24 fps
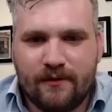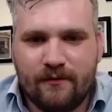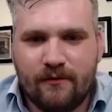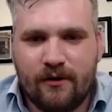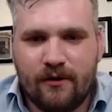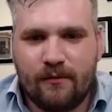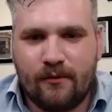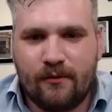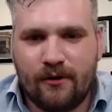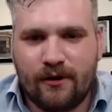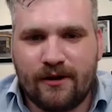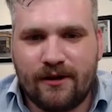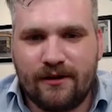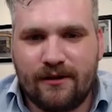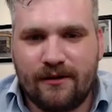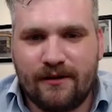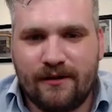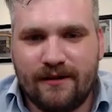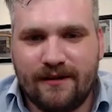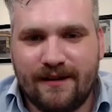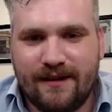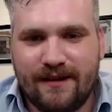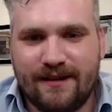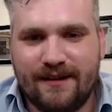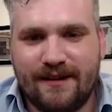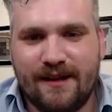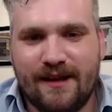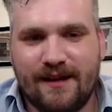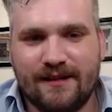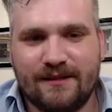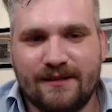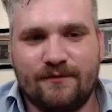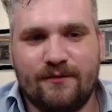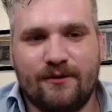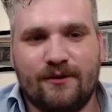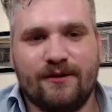what more can you
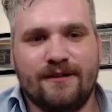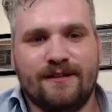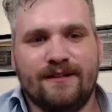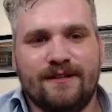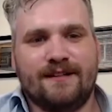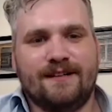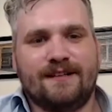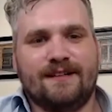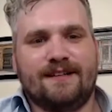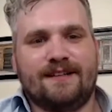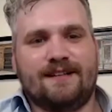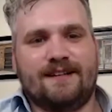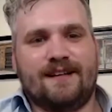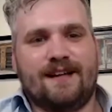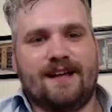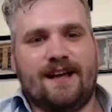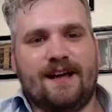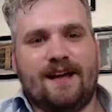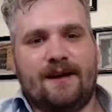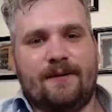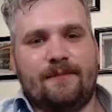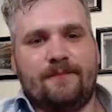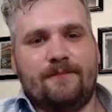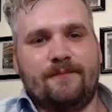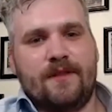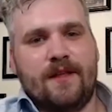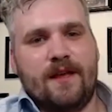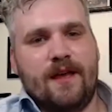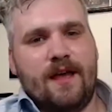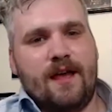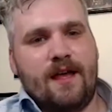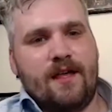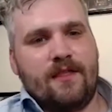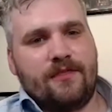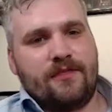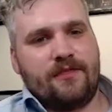ask for?
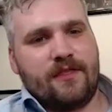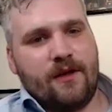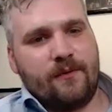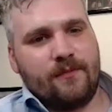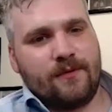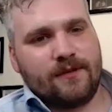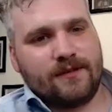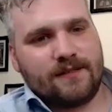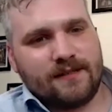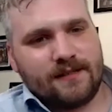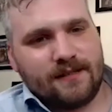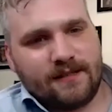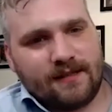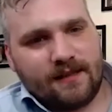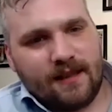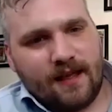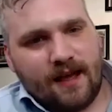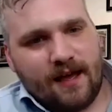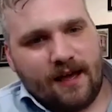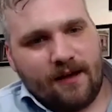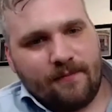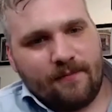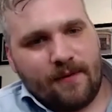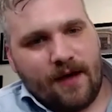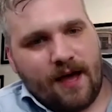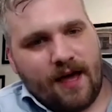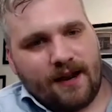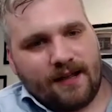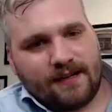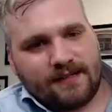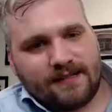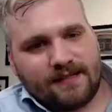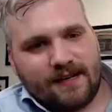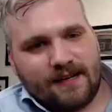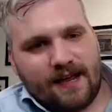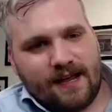There was
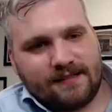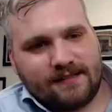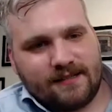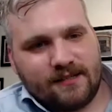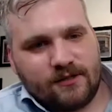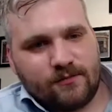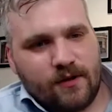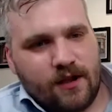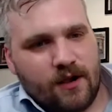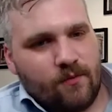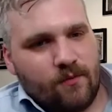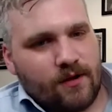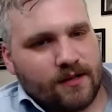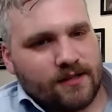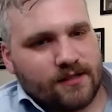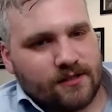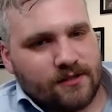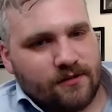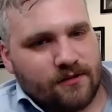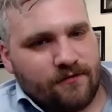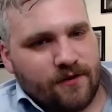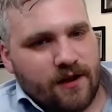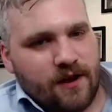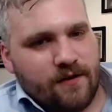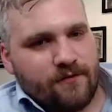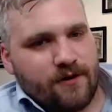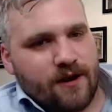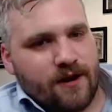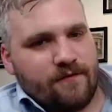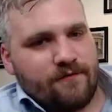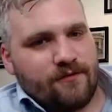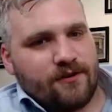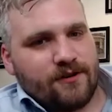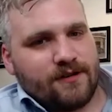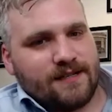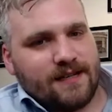Alex had asked as well, what's the favorite
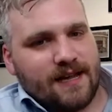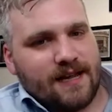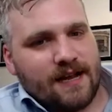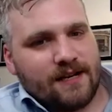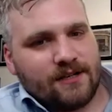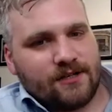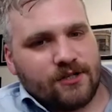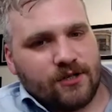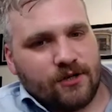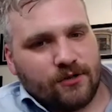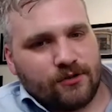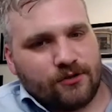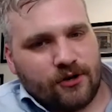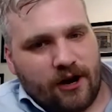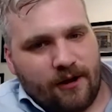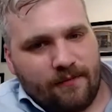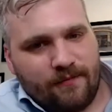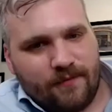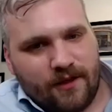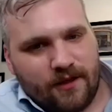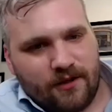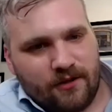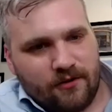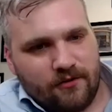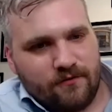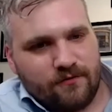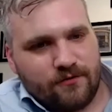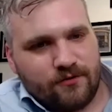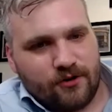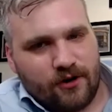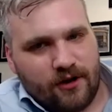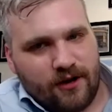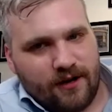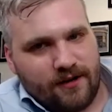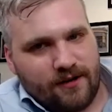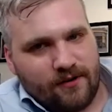ever Diageo dram that you've
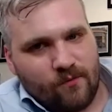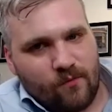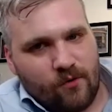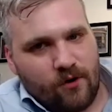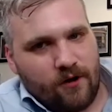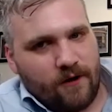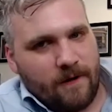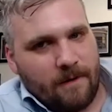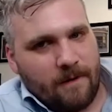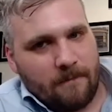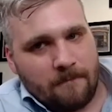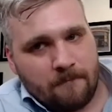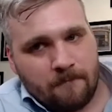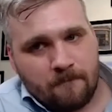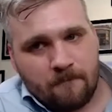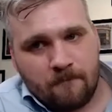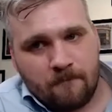tried and why?